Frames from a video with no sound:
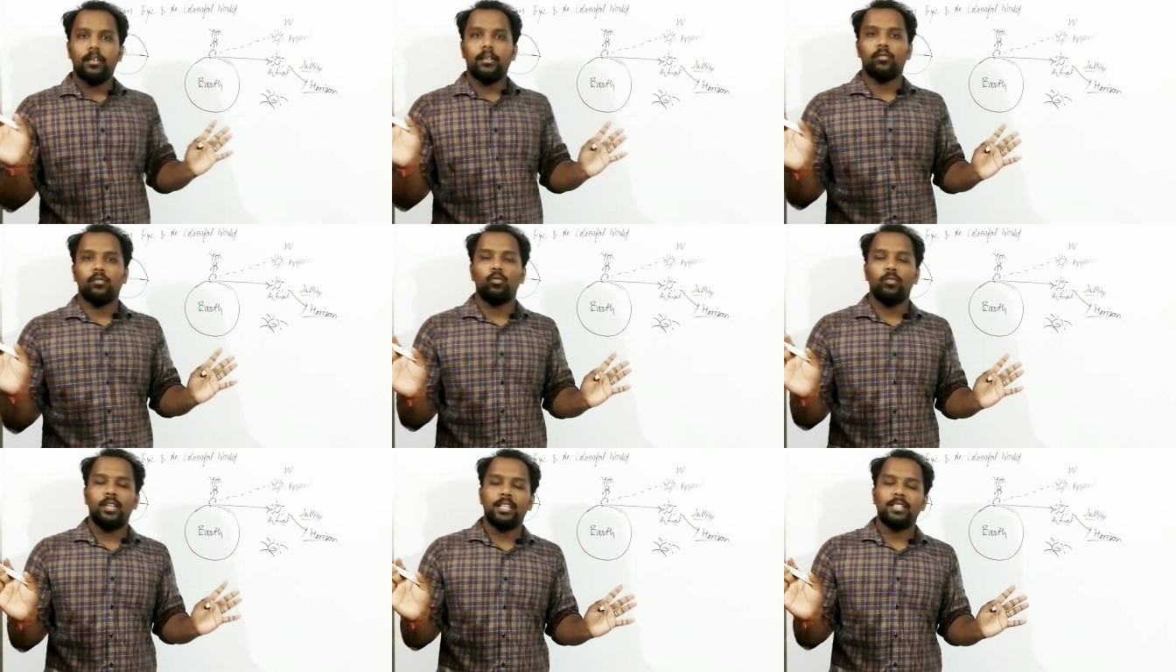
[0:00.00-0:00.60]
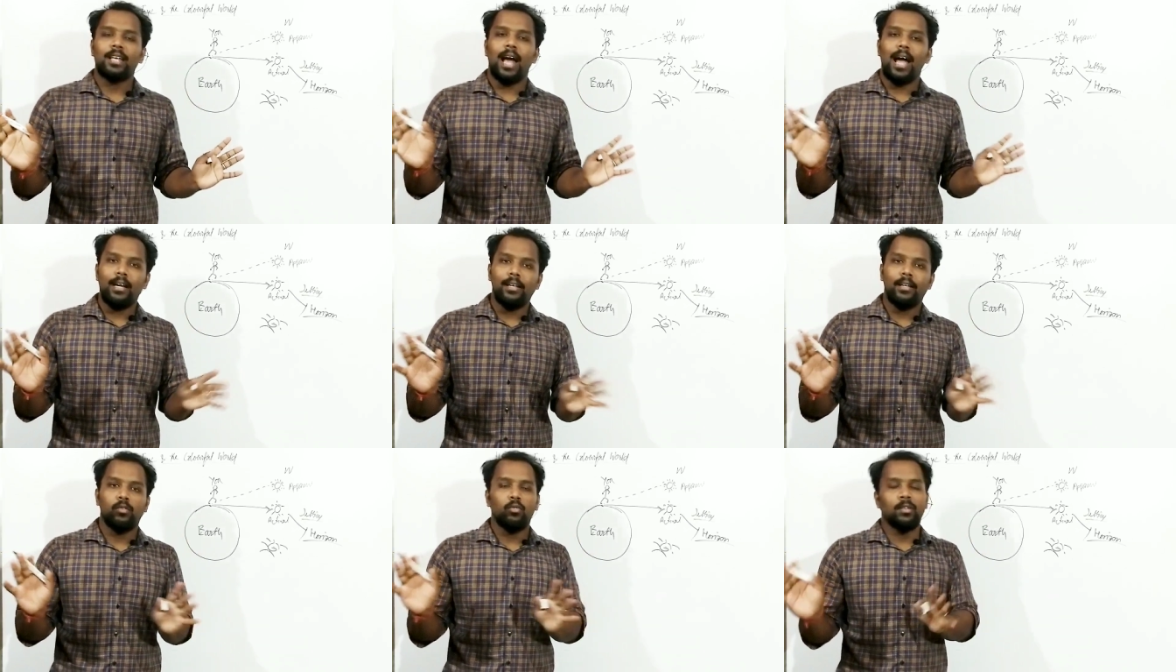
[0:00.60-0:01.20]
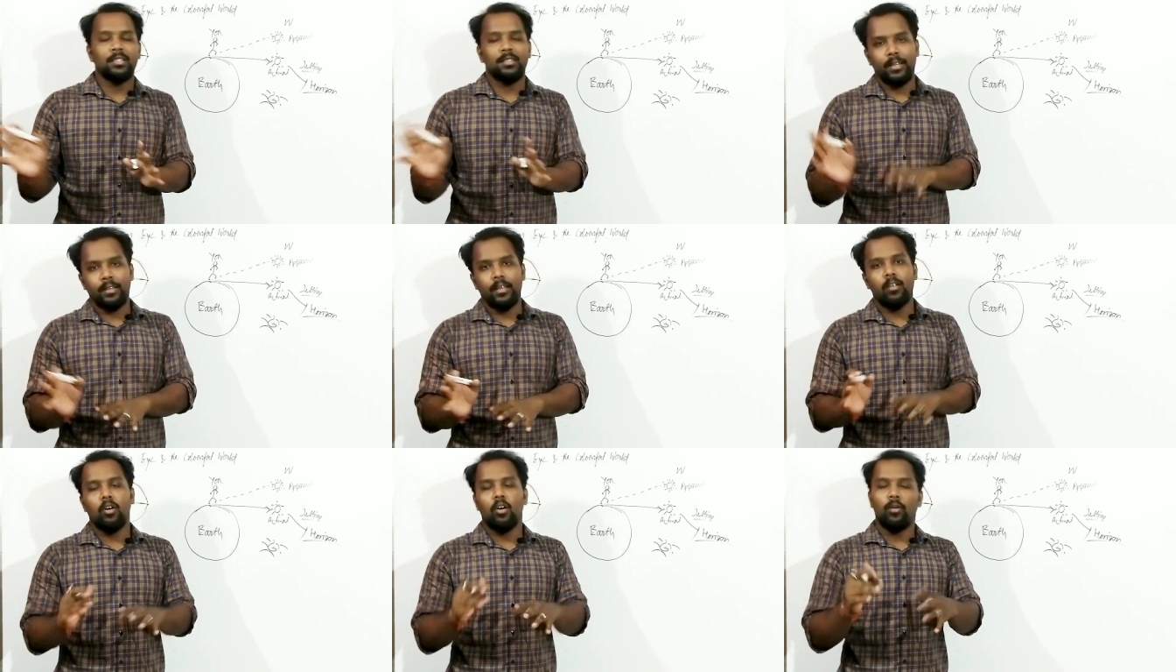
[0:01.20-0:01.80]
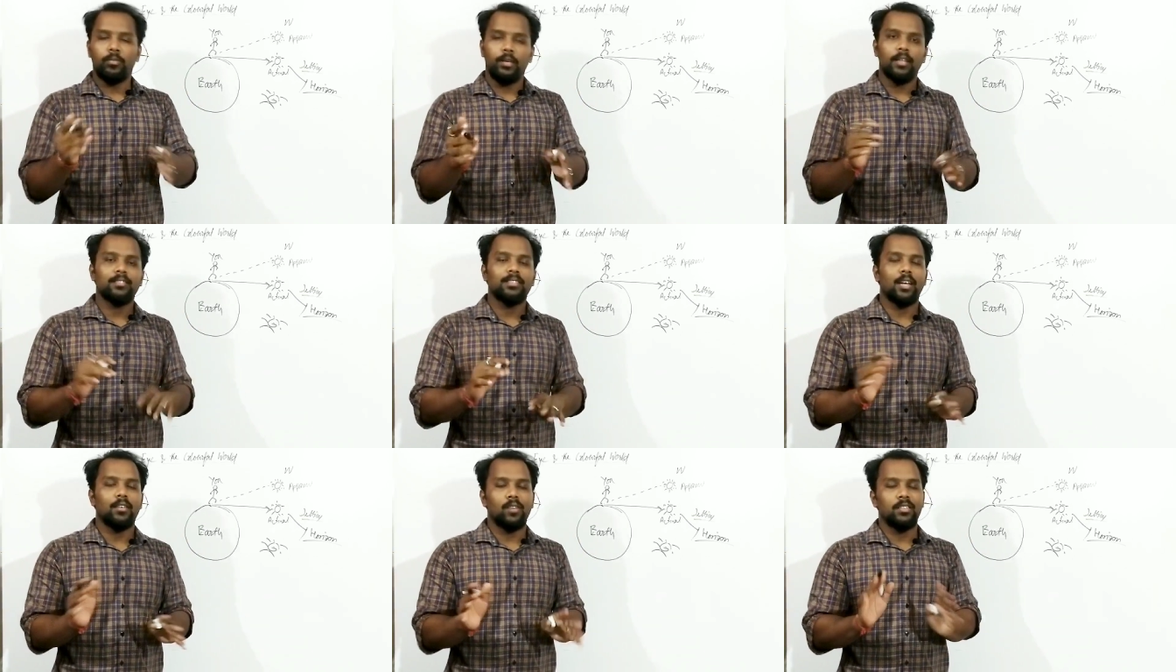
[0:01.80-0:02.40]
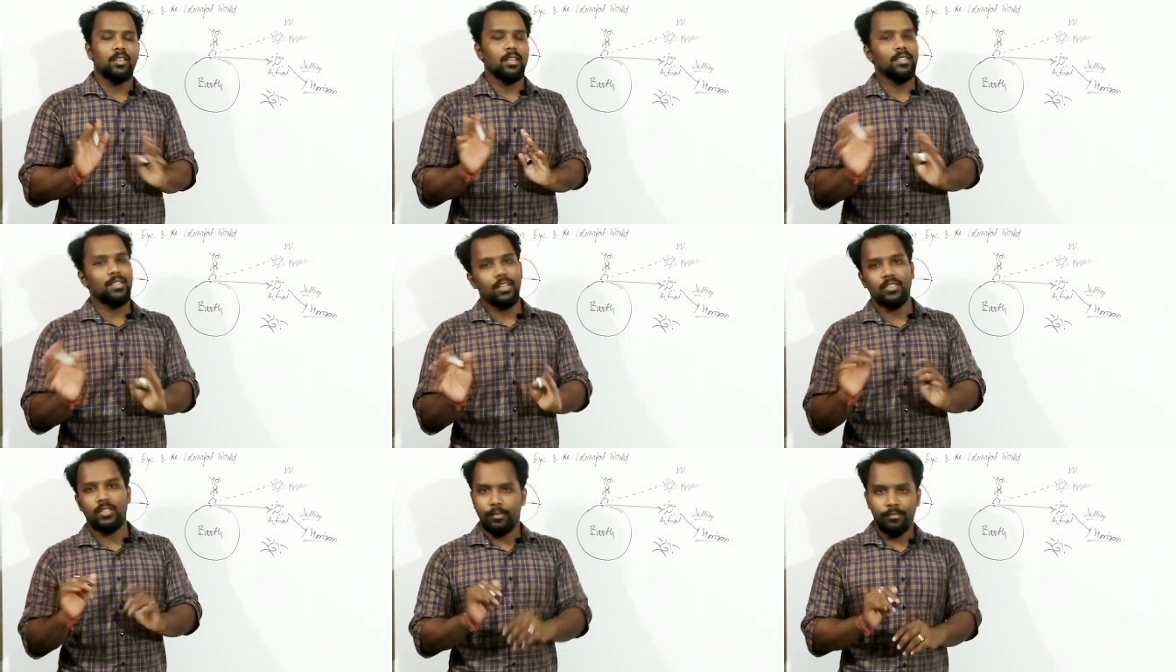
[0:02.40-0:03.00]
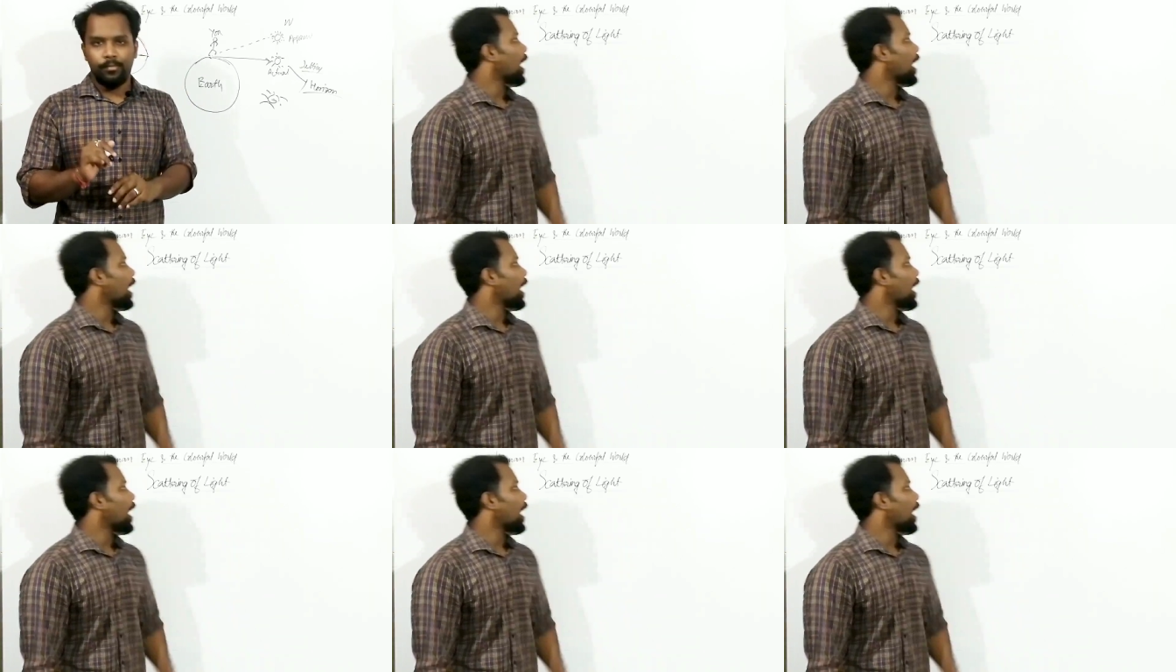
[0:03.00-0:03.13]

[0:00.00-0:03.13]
2 minutes early and 2 minutes later of that sunrise and the sunset.